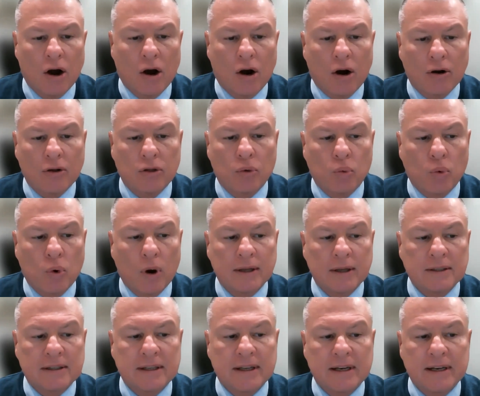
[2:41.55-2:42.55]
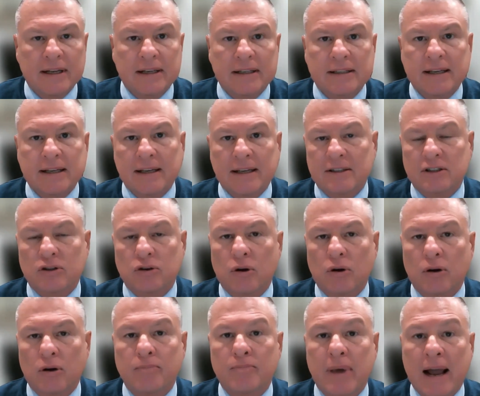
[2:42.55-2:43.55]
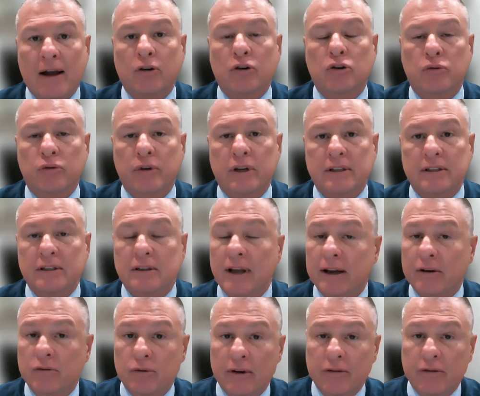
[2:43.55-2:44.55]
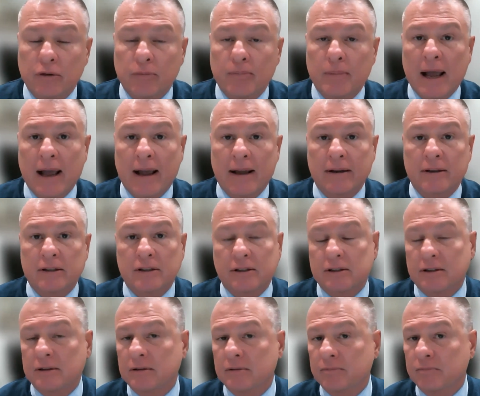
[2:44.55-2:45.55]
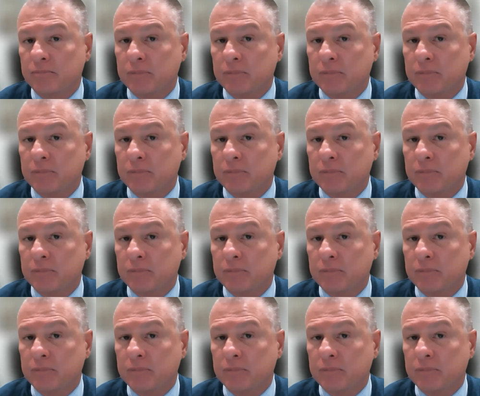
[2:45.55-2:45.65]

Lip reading: are the ones that exist on boundaries like riverbanks,